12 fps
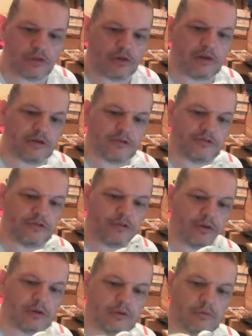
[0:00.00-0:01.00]
30
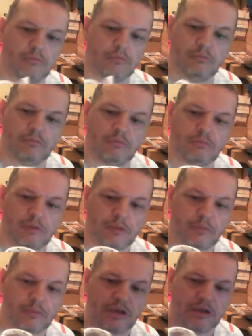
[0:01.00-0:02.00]
meters, I think,
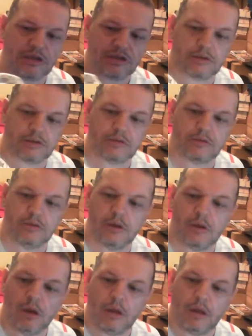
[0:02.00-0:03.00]
maybe less,
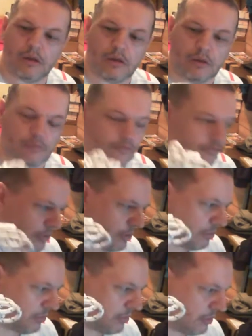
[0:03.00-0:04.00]

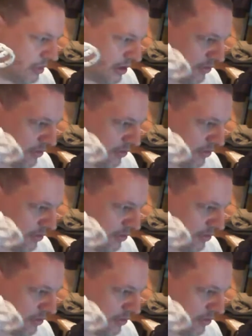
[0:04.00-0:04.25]
from